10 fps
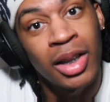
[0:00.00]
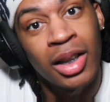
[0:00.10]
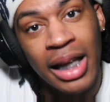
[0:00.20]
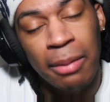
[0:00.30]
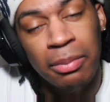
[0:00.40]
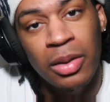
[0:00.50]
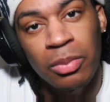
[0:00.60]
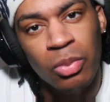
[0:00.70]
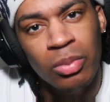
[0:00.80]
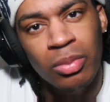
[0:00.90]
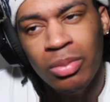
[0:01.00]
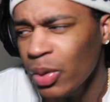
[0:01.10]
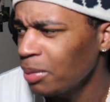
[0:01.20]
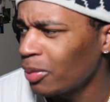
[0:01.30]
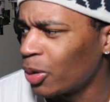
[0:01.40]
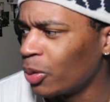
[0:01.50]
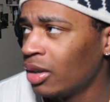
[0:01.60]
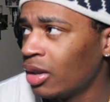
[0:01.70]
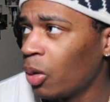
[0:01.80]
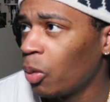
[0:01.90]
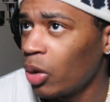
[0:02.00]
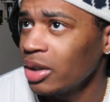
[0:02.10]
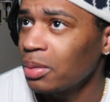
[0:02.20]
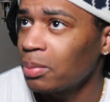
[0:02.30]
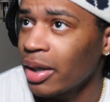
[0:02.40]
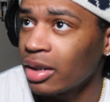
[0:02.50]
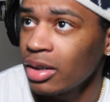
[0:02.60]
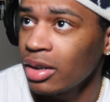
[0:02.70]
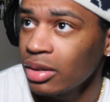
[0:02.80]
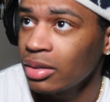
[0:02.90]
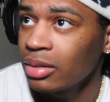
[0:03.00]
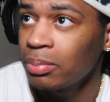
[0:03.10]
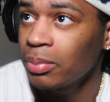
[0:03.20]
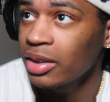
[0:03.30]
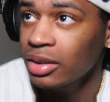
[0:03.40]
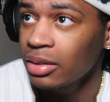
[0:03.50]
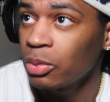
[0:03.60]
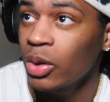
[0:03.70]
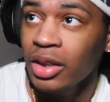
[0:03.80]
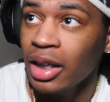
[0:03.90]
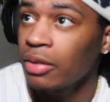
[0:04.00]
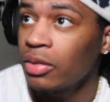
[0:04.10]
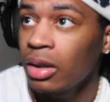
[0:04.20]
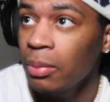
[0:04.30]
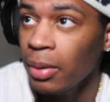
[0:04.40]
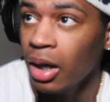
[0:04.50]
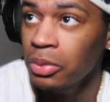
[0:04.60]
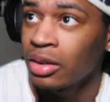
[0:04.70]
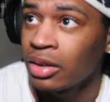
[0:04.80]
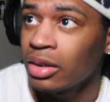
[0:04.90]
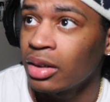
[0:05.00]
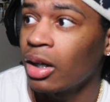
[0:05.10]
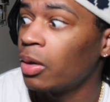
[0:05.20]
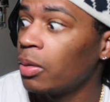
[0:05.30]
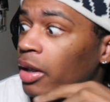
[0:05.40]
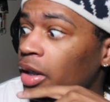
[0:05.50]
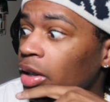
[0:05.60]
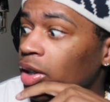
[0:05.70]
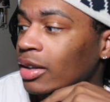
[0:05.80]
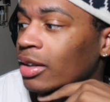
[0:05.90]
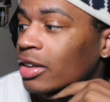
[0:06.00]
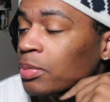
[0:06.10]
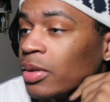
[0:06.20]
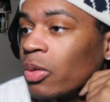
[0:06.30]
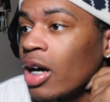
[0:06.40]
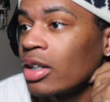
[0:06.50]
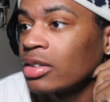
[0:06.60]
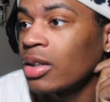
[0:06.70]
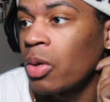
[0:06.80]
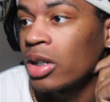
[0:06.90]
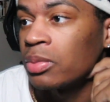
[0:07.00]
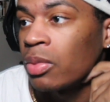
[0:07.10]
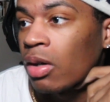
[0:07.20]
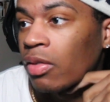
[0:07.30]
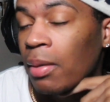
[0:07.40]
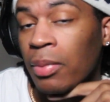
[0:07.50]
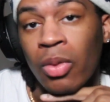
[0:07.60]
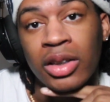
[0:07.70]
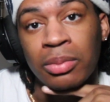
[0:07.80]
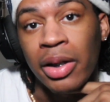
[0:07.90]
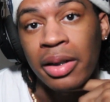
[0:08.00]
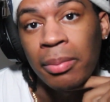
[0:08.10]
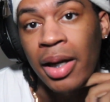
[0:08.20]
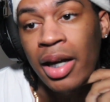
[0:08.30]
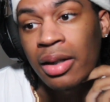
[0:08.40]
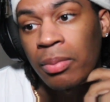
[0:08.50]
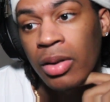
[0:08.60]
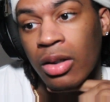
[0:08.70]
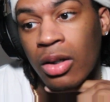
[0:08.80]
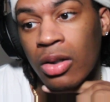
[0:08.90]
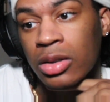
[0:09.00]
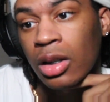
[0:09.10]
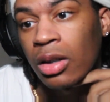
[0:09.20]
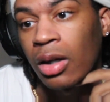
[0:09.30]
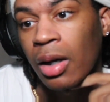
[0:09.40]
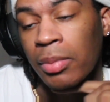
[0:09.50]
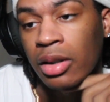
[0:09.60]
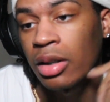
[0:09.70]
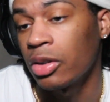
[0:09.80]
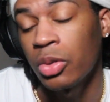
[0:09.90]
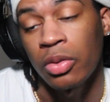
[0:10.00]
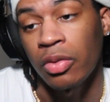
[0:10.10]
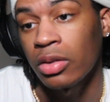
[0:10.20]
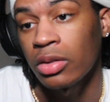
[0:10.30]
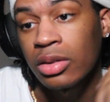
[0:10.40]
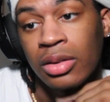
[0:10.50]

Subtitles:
Captain Rambeau. Wanda made her. Basically, Wanda gave her powers. Oh, man. It's been a while since I watched Marvel. I've been watching Breaking Bad and Better Call Saul. I've been in another universe.